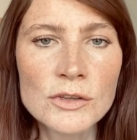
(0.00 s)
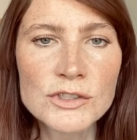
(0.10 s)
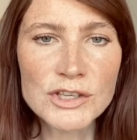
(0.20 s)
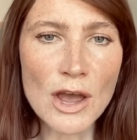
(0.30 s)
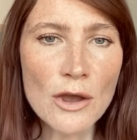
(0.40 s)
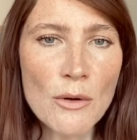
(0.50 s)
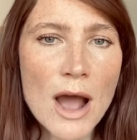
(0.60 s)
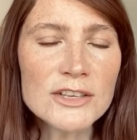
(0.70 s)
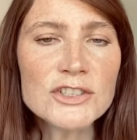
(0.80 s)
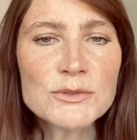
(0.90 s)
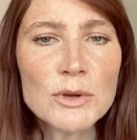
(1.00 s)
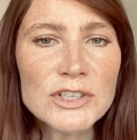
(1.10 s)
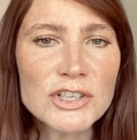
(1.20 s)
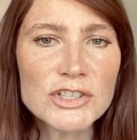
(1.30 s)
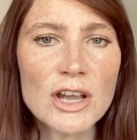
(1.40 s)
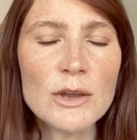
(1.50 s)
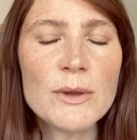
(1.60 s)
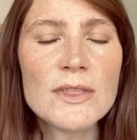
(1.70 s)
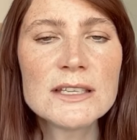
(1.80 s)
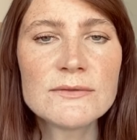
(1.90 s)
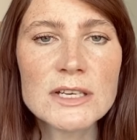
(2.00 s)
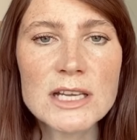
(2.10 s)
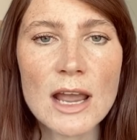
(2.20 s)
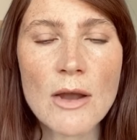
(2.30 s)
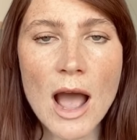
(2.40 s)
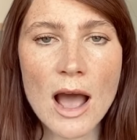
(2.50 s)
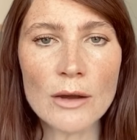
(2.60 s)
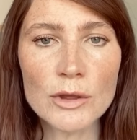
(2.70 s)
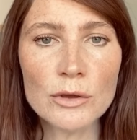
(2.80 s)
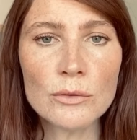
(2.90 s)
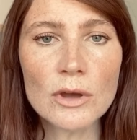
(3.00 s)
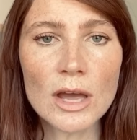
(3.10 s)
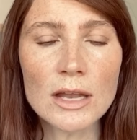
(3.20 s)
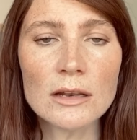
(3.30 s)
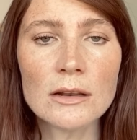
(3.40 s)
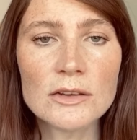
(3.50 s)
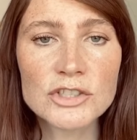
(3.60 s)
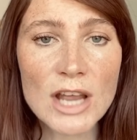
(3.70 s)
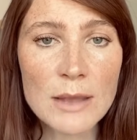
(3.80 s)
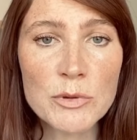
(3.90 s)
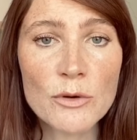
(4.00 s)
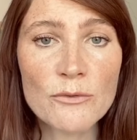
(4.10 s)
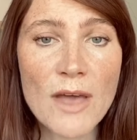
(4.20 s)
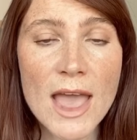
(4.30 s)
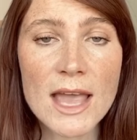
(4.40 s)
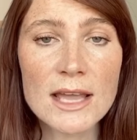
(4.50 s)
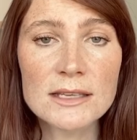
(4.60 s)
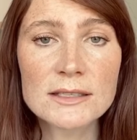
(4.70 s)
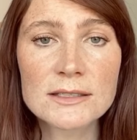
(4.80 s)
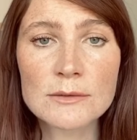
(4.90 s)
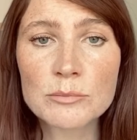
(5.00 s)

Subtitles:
So I just wanted to show you in this video how you can shape your face,